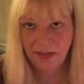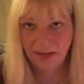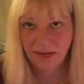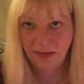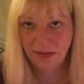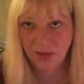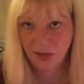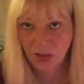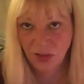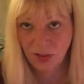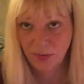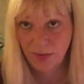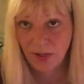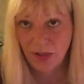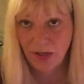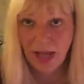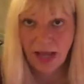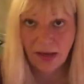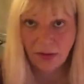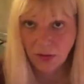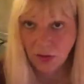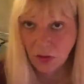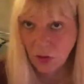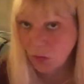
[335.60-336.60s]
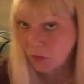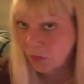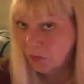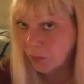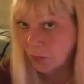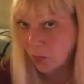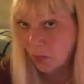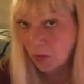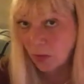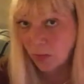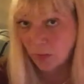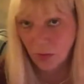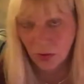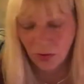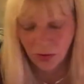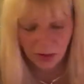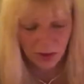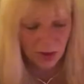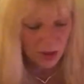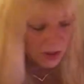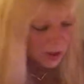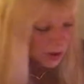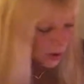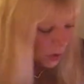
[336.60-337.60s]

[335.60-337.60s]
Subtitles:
a decision about how to go forward